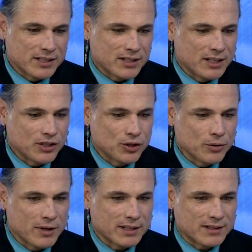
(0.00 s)
is an
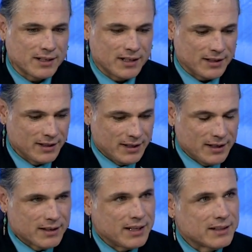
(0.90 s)
issue that
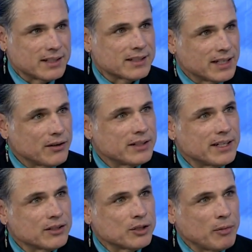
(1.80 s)
that is near and
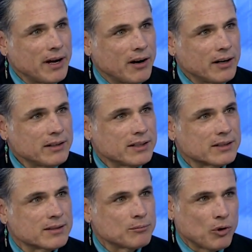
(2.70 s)
dear to my heart.
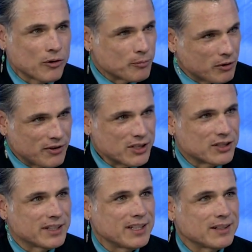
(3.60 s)
It's both
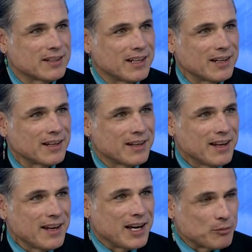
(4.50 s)
professionally and
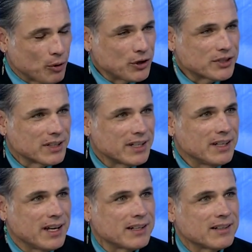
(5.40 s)

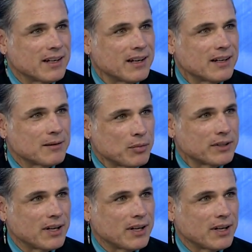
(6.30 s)
personally, but